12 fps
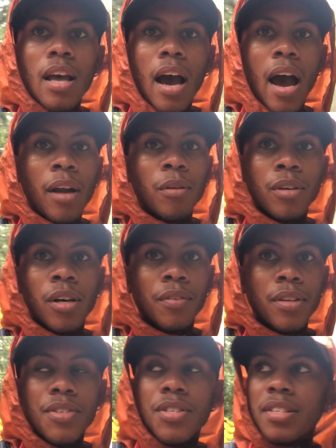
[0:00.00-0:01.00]
I don't know,
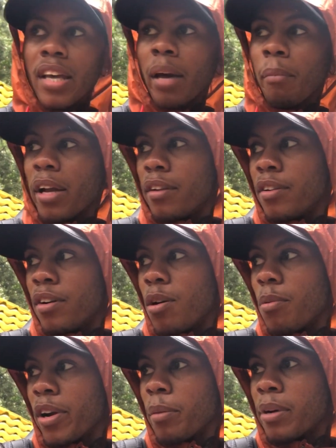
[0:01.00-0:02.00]
this just came out of
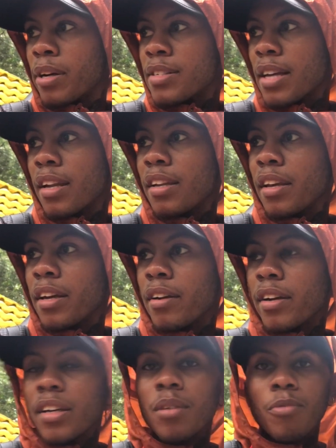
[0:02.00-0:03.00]
nowhere because I didn't hear
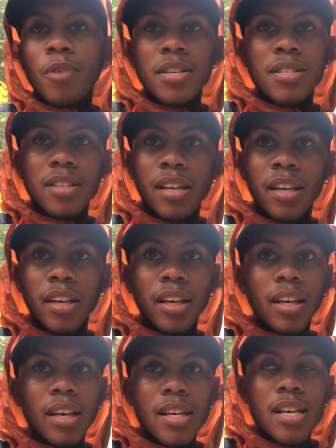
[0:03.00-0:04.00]
any rustling
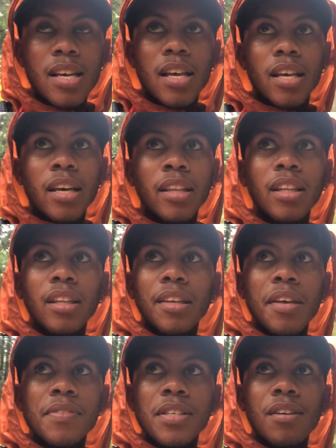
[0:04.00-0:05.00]
in the
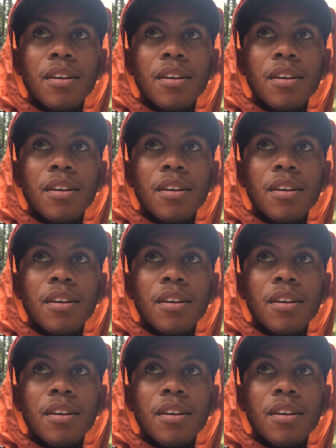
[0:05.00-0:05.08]
leaves at